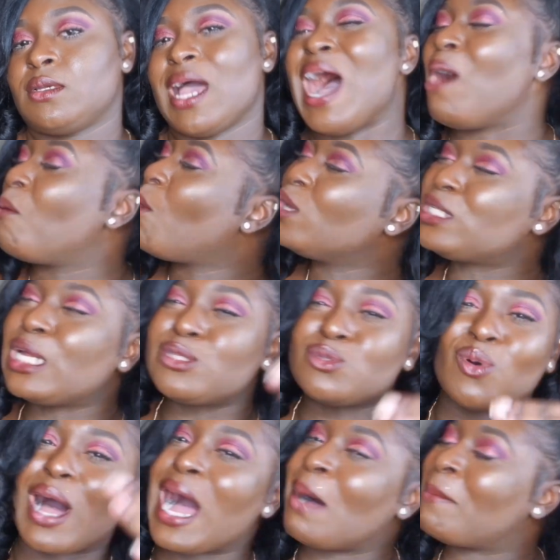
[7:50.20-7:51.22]
wanted
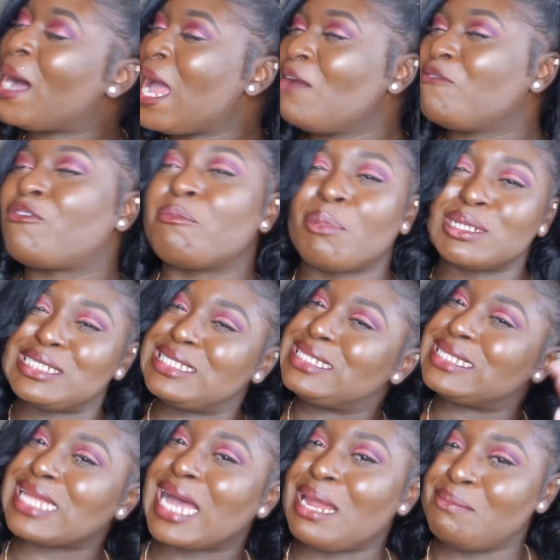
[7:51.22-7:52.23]
to hammer everybody's
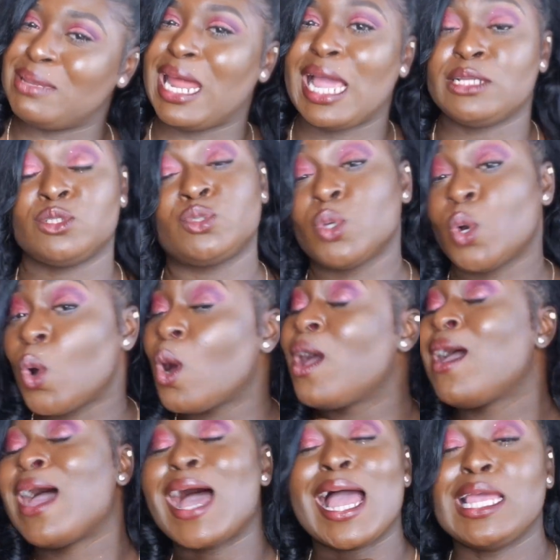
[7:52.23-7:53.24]
timeline, so
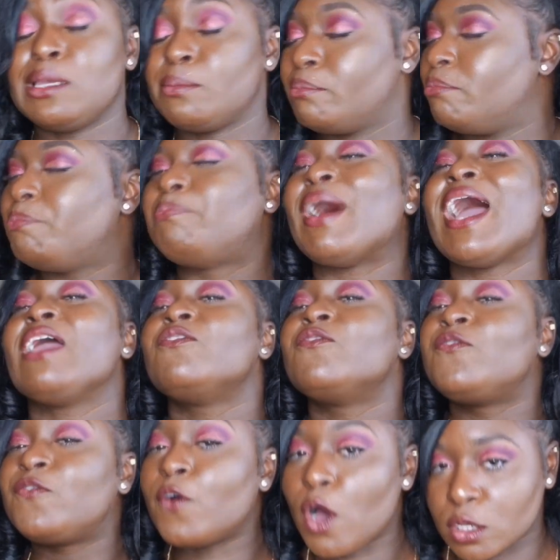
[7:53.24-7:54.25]
by
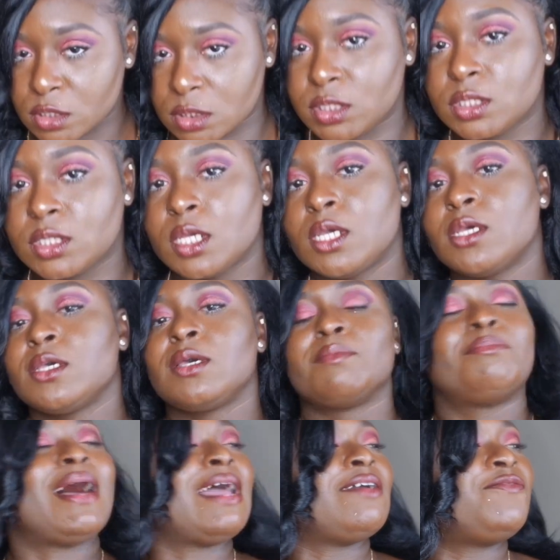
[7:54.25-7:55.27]
force
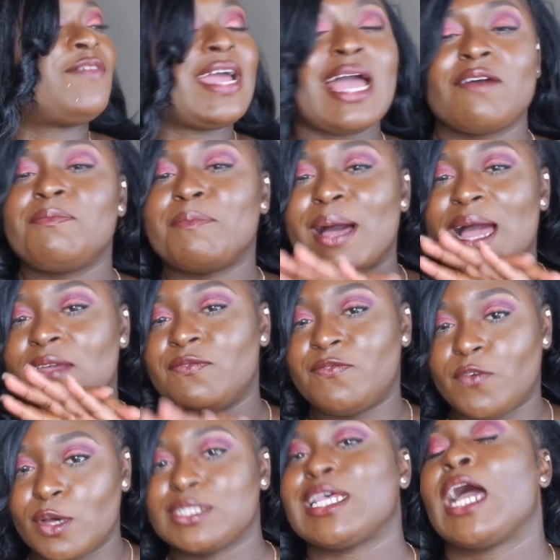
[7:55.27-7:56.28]
I
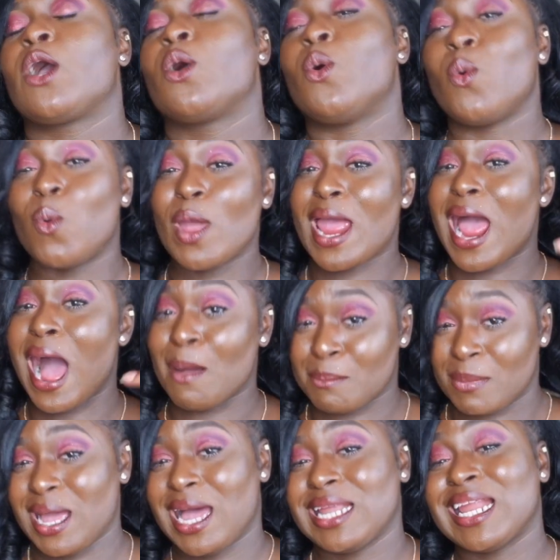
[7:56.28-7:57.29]
go wear
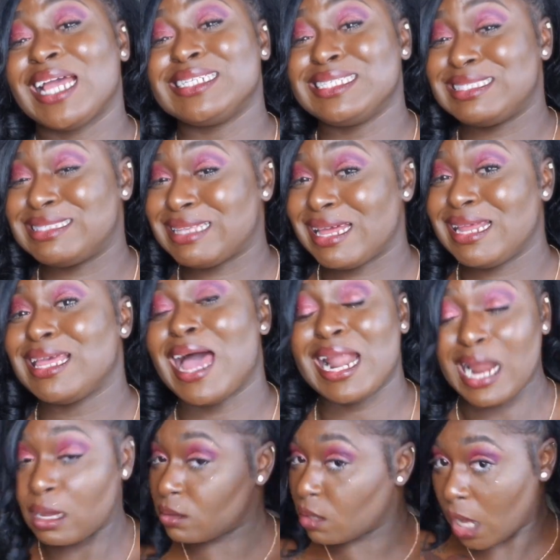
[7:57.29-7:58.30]
them. And I decided,
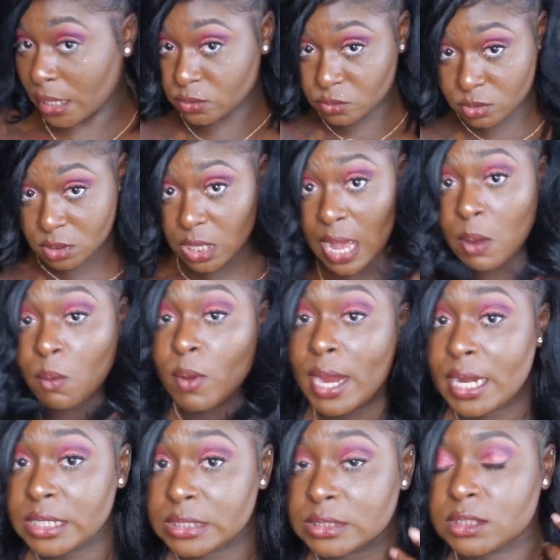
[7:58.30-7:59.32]
and as you see, I'm
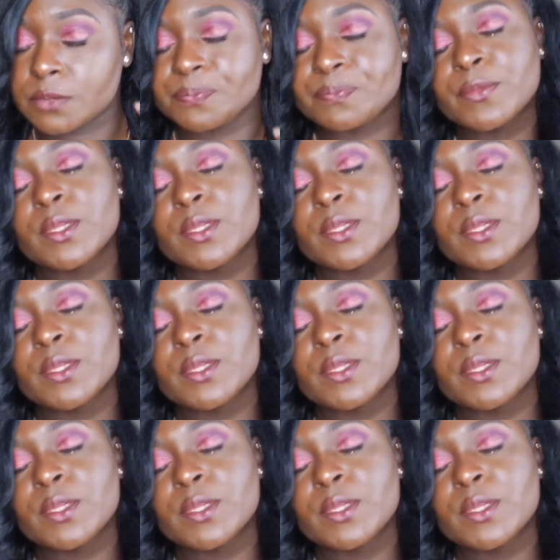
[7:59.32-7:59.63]
wearing it.